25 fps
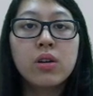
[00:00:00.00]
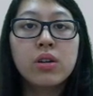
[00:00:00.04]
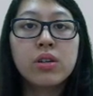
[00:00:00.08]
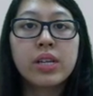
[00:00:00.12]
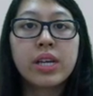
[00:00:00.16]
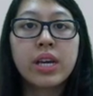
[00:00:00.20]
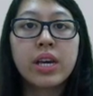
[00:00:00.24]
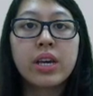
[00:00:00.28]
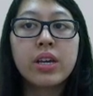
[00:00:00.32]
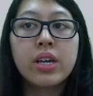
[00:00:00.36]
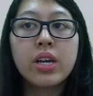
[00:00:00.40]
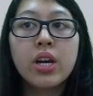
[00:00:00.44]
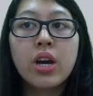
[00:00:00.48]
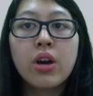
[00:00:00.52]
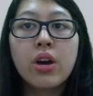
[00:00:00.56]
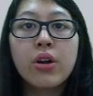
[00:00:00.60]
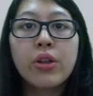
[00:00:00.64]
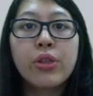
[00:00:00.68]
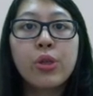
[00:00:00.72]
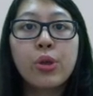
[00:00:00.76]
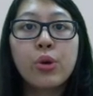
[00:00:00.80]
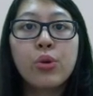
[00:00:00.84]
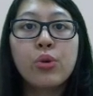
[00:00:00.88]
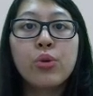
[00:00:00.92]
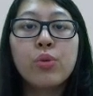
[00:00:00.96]
okay,
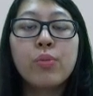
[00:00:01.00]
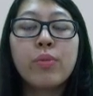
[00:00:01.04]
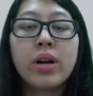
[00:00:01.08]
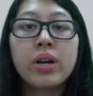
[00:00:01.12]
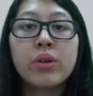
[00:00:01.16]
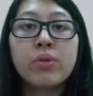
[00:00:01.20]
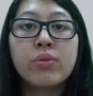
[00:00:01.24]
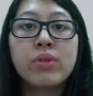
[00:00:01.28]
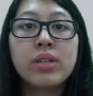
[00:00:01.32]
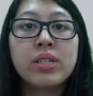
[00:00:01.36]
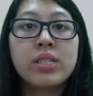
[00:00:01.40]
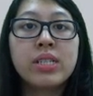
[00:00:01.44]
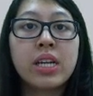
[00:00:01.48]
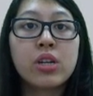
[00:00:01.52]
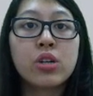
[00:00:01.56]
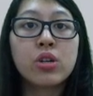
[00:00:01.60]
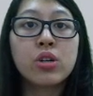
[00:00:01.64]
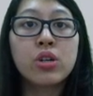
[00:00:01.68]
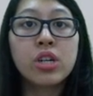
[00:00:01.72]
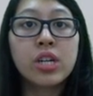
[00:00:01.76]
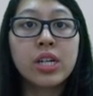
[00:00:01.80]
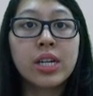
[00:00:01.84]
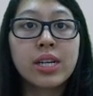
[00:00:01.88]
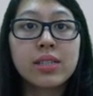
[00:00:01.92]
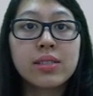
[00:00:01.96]
through my retained
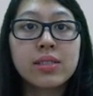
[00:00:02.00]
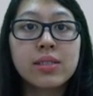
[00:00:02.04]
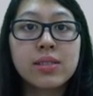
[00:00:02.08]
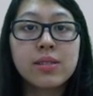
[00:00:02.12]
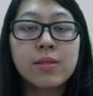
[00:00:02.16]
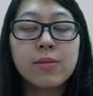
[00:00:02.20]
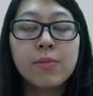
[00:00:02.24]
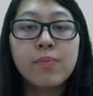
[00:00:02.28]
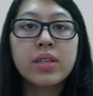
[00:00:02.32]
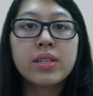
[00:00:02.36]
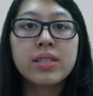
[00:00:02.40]
earnings.